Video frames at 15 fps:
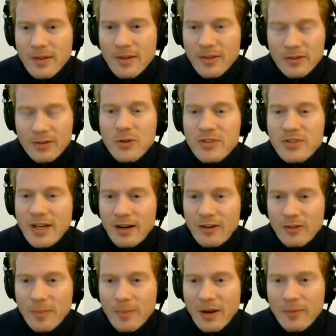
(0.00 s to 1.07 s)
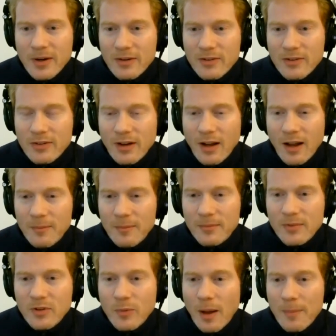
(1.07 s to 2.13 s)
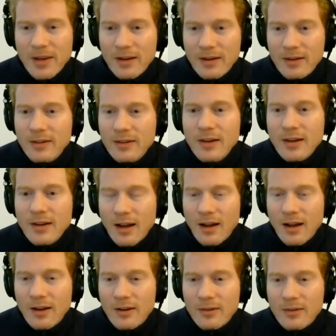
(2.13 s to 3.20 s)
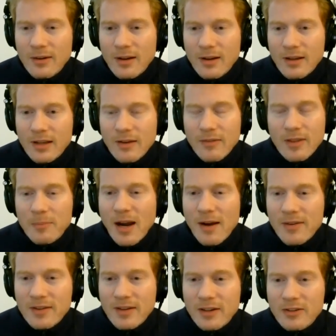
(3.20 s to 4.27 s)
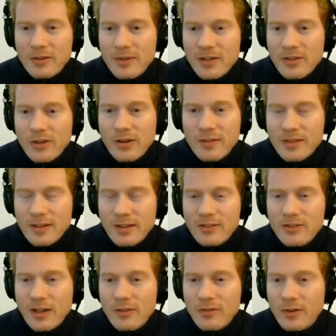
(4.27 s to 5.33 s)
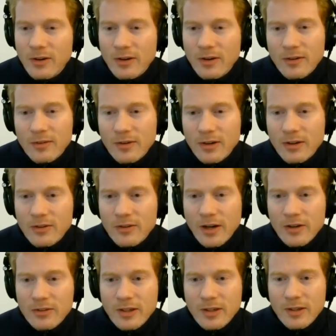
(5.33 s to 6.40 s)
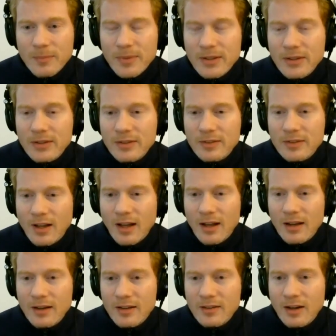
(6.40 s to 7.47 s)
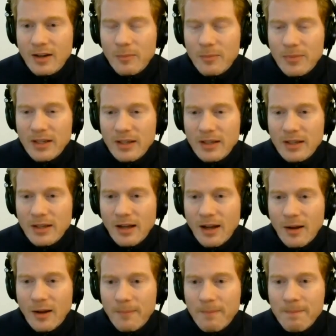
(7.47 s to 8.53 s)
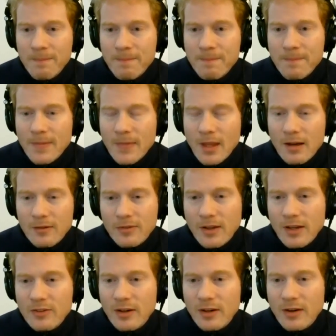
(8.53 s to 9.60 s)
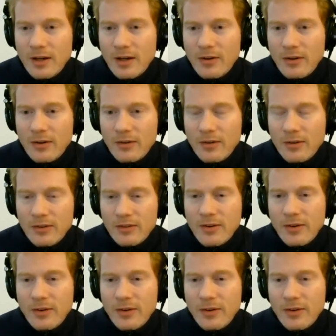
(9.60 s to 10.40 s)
there's two channels by which swapping, giving the private sector reserves in exchange for treasury bills is going to be inflationary or is